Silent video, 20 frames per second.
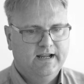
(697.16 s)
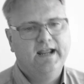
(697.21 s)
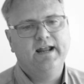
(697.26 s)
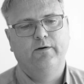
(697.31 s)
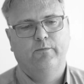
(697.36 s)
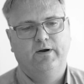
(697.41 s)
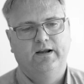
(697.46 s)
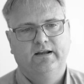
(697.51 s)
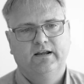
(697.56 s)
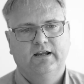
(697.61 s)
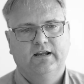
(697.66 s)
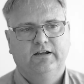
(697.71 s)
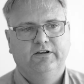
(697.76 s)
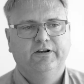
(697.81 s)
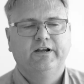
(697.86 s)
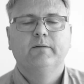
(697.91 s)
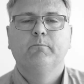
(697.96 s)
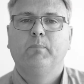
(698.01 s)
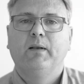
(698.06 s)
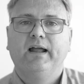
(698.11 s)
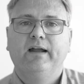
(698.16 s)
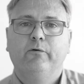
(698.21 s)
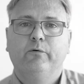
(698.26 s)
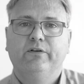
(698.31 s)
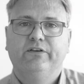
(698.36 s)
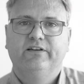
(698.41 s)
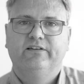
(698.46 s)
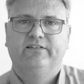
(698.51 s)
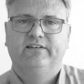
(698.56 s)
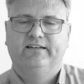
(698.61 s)
Anyway, you can play
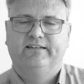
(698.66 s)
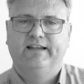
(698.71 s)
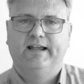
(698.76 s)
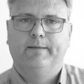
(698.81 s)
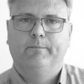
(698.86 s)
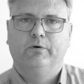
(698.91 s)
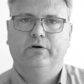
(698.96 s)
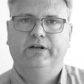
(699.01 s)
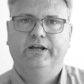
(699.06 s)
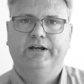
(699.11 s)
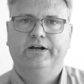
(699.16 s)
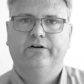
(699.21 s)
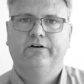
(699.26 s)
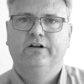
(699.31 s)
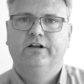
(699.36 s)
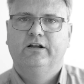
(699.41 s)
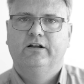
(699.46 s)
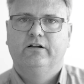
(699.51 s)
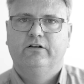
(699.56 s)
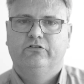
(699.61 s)
with this example here